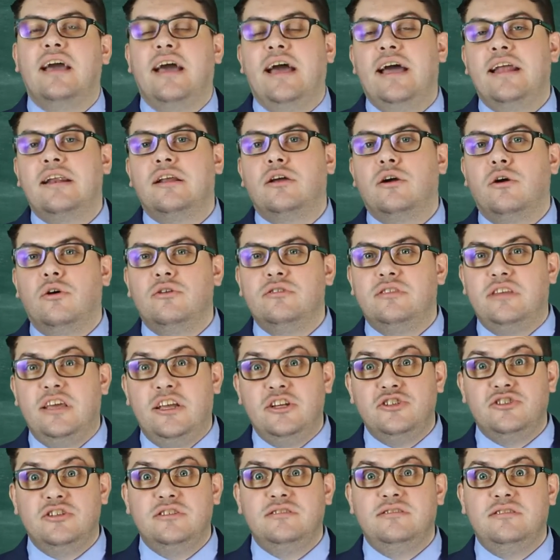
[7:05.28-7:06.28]
and
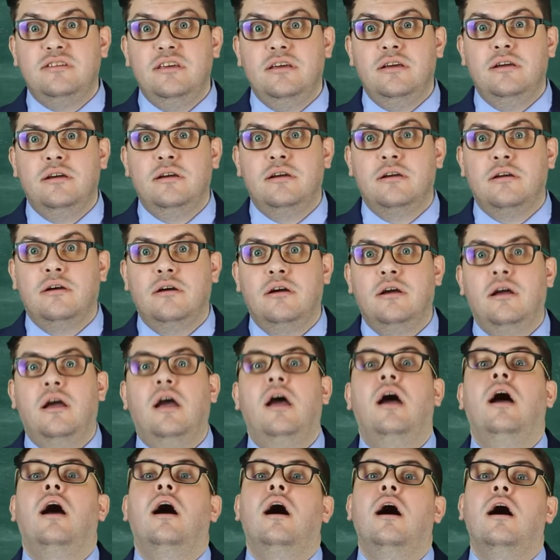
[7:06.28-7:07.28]
contingency.
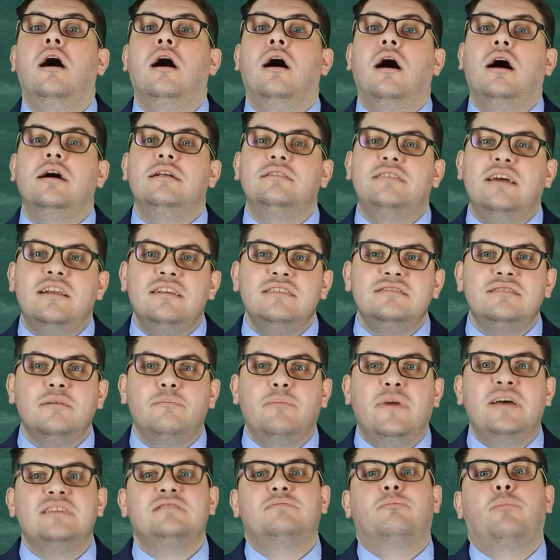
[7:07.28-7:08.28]
There is a
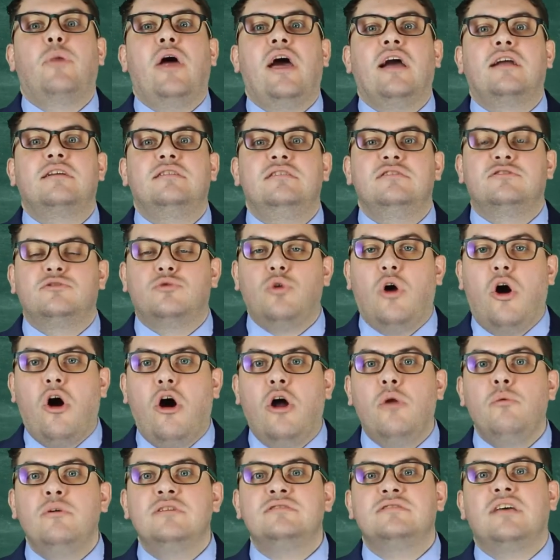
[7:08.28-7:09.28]
best practice to
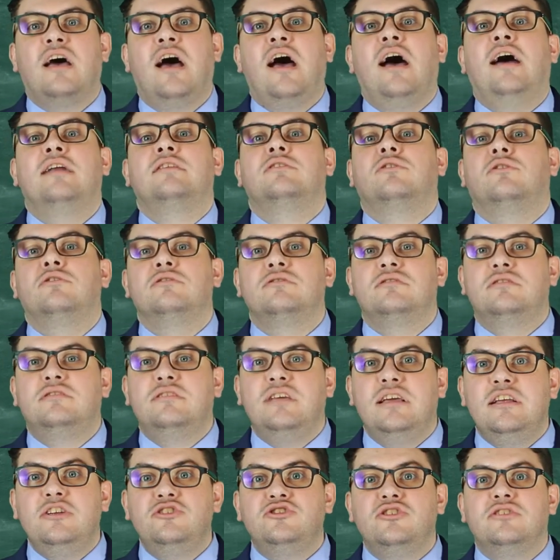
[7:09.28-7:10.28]
always add
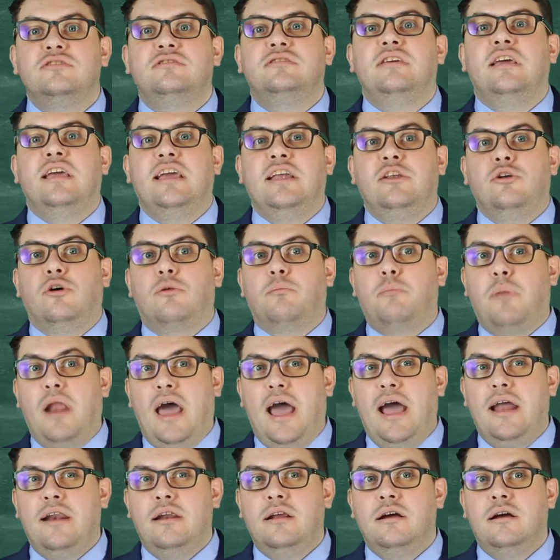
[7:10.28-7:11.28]
contingency in your
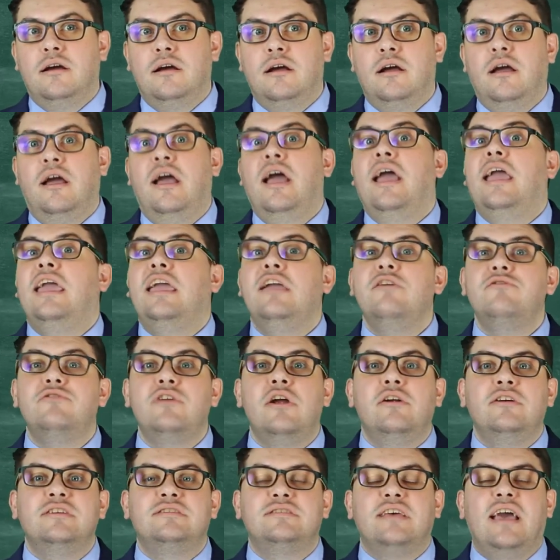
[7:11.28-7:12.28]
plan. If
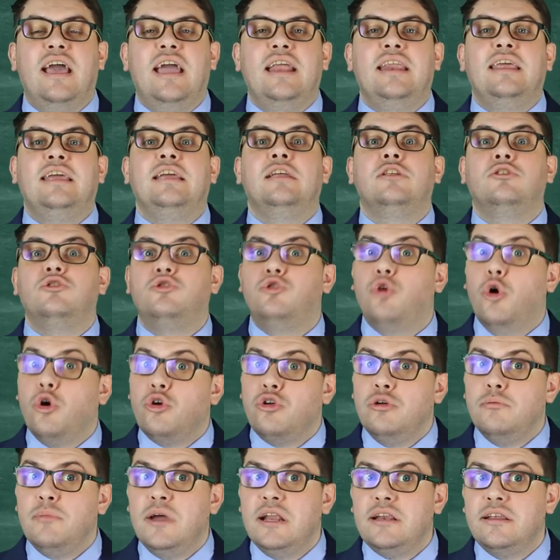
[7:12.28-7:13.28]
there is any,
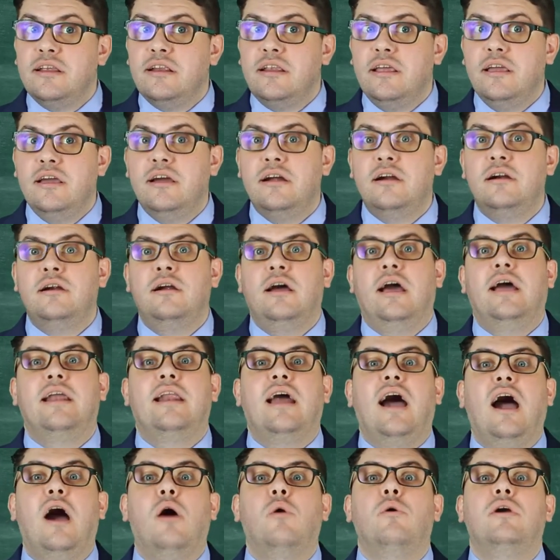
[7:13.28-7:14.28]
document it here and
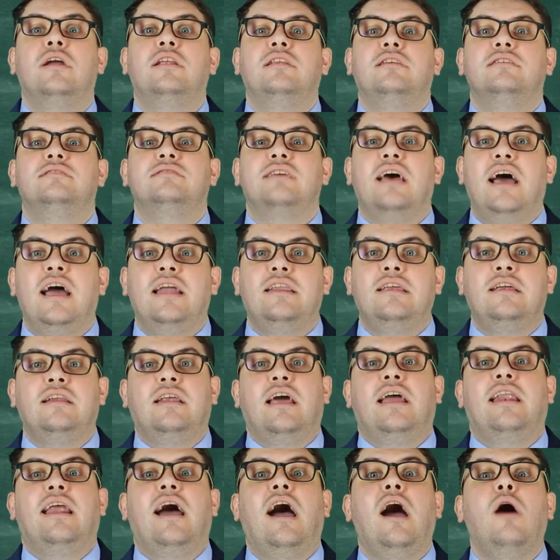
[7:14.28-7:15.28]
how it is added
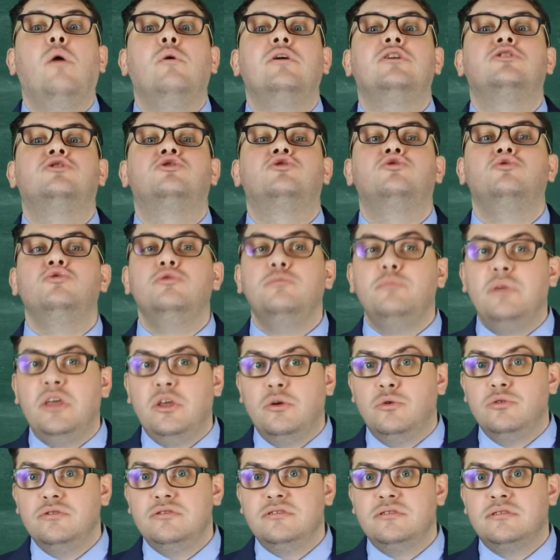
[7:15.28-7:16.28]
and how it should be
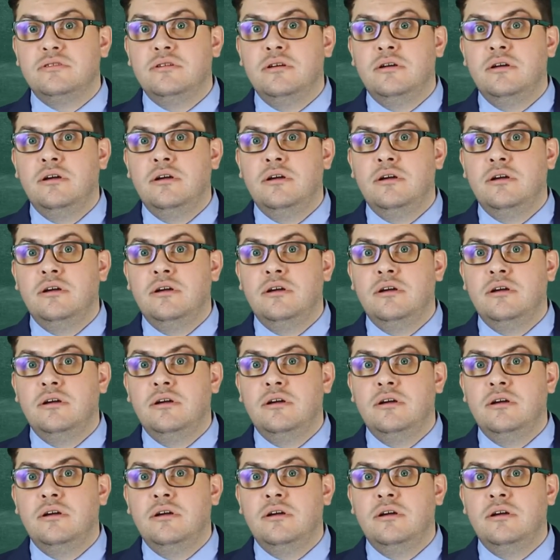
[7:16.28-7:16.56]
used.